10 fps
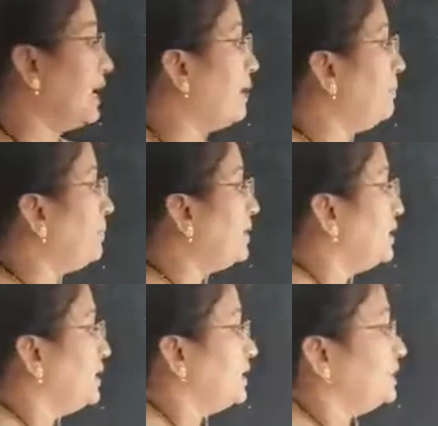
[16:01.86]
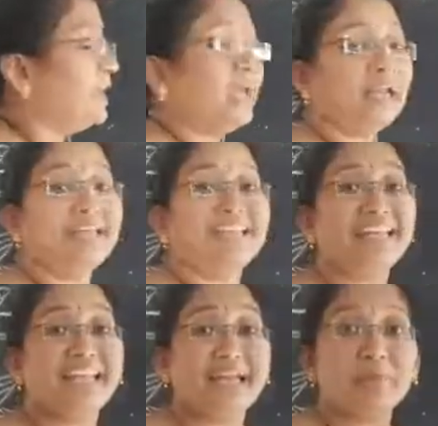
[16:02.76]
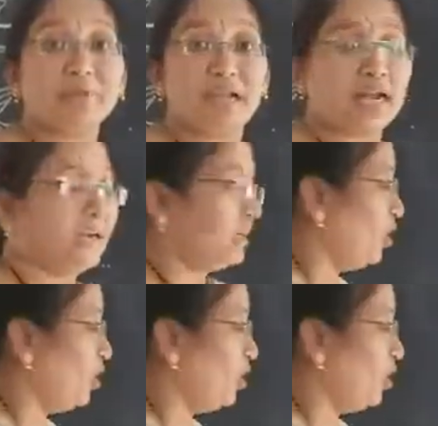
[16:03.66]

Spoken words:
cap. There he named that